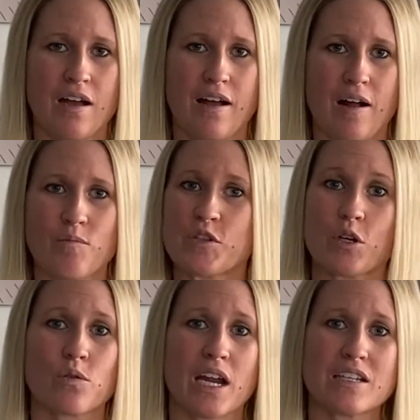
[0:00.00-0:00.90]
Um, it's a
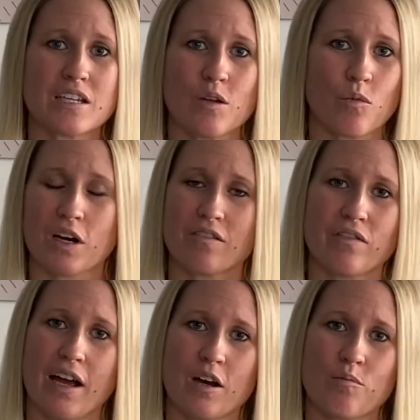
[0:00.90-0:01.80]
great teamwork
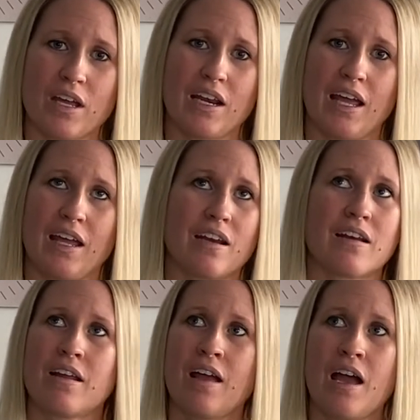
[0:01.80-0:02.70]
environment,
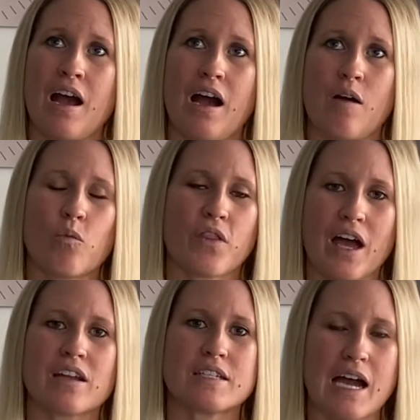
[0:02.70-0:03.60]
and um,
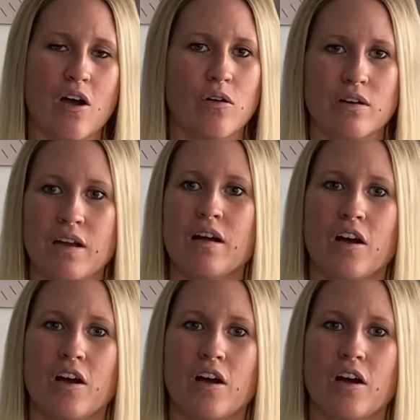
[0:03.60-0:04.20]
without a doubt,